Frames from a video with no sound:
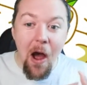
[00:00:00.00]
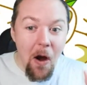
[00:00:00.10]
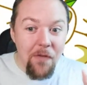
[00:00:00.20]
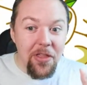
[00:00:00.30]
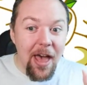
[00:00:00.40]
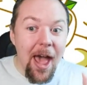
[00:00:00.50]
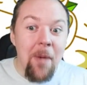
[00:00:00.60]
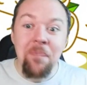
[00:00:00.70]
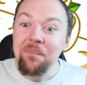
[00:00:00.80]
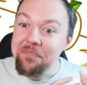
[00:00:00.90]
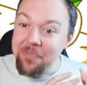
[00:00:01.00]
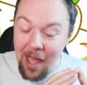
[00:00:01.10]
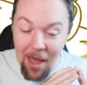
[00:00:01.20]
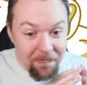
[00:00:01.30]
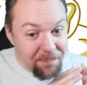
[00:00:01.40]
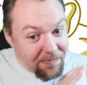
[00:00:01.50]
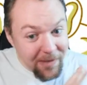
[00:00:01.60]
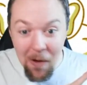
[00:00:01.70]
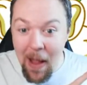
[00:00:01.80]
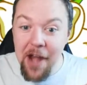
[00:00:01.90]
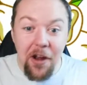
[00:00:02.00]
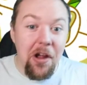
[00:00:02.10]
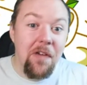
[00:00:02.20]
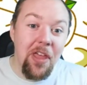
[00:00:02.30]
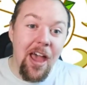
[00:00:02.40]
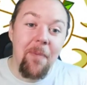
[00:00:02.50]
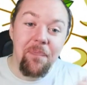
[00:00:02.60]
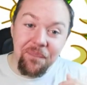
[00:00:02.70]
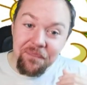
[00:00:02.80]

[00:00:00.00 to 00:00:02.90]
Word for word: over there, um, you know, head on over there.